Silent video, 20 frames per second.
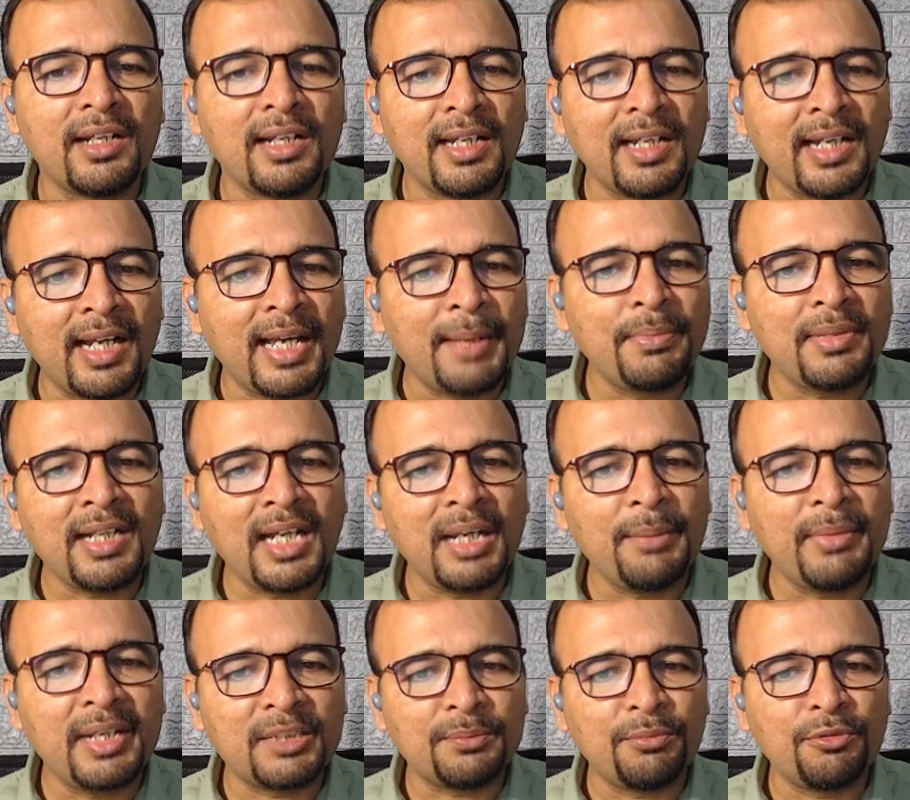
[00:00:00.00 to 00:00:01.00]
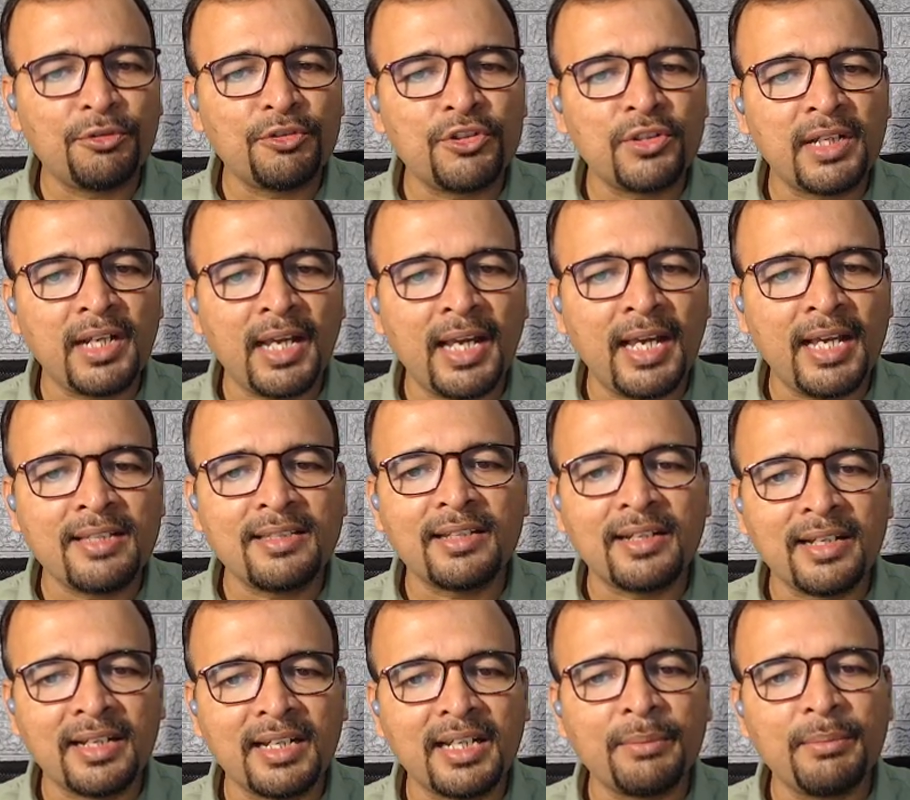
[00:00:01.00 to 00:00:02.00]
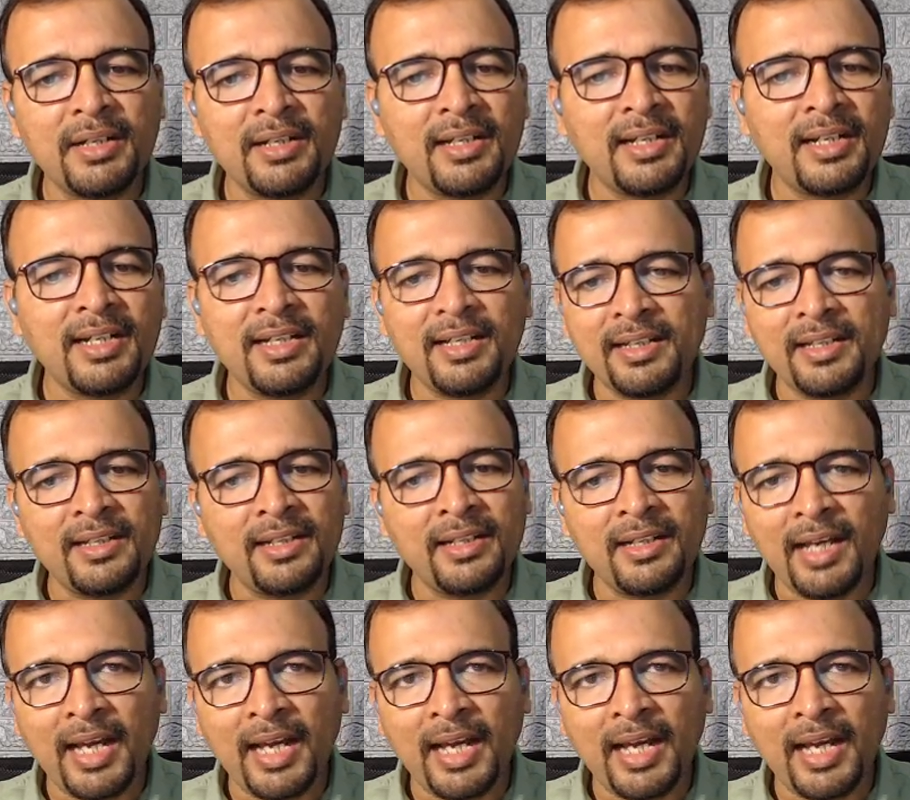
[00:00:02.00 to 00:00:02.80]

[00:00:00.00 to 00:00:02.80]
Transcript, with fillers: lifetime exposure as recommended in